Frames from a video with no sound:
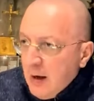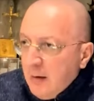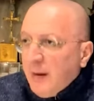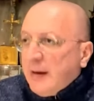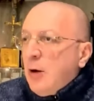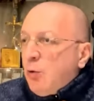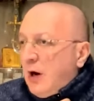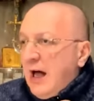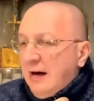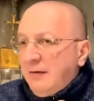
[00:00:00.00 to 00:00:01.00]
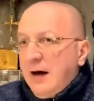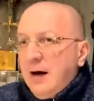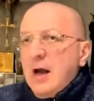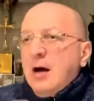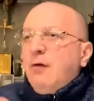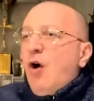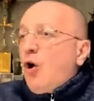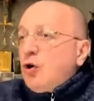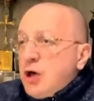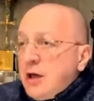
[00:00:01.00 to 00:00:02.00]
So St. John the
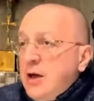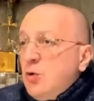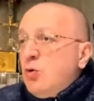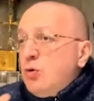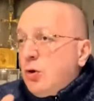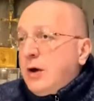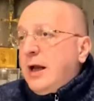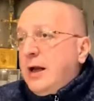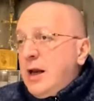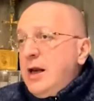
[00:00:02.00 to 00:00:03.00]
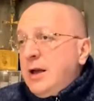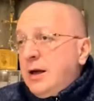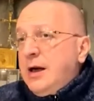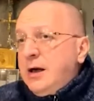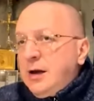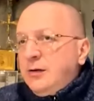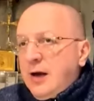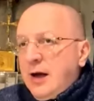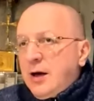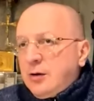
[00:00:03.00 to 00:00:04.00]
Baptist is being deprived of his
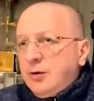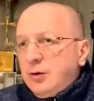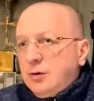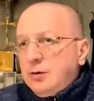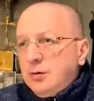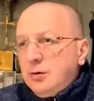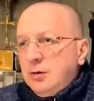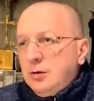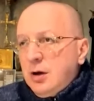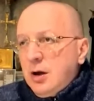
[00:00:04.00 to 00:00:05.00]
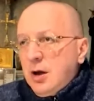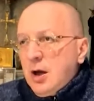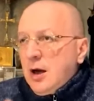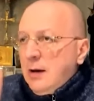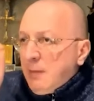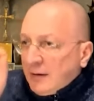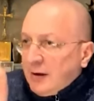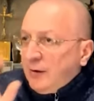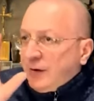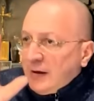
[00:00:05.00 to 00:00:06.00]
sainthood because he
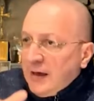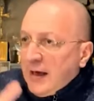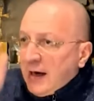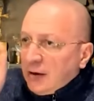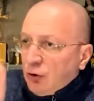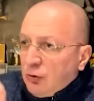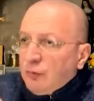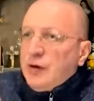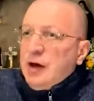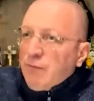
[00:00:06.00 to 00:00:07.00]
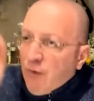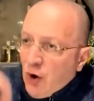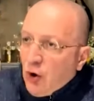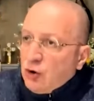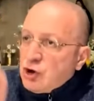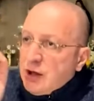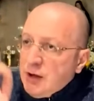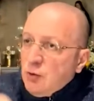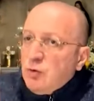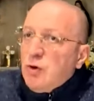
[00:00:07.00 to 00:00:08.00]
screamed. The voice of one
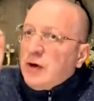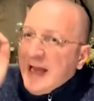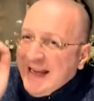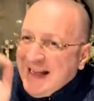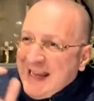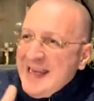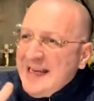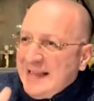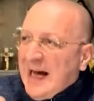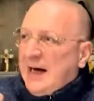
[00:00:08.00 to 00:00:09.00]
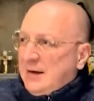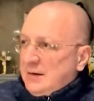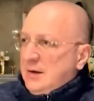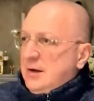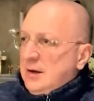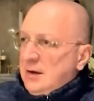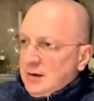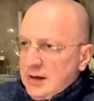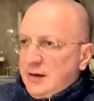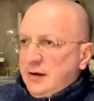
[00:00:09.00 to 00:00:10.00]
crying in the wilderness. John the
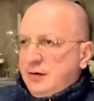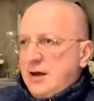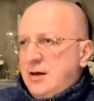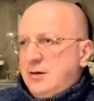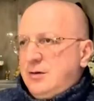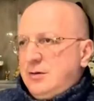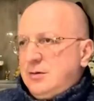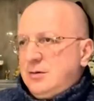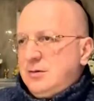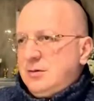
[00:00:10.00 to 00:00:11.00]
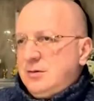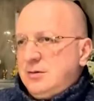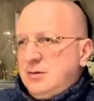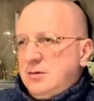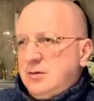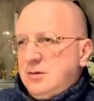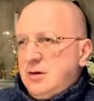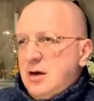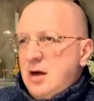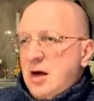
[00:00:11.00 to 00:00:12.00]
Baptist is thus
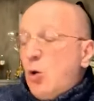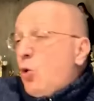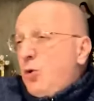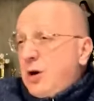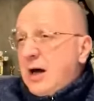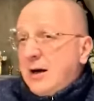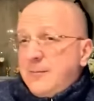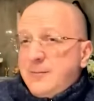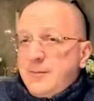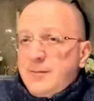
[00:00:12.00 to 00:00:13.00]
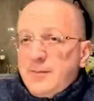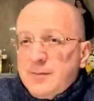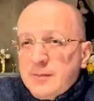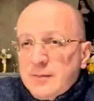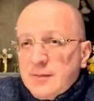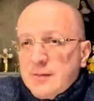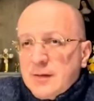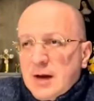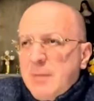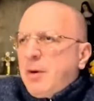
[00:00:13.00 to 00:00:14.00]
declared the voice of one who
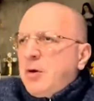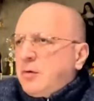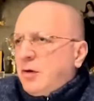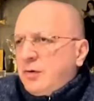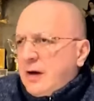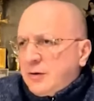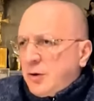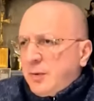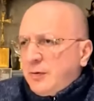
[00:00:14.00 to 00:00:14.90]
cries in the wilderness.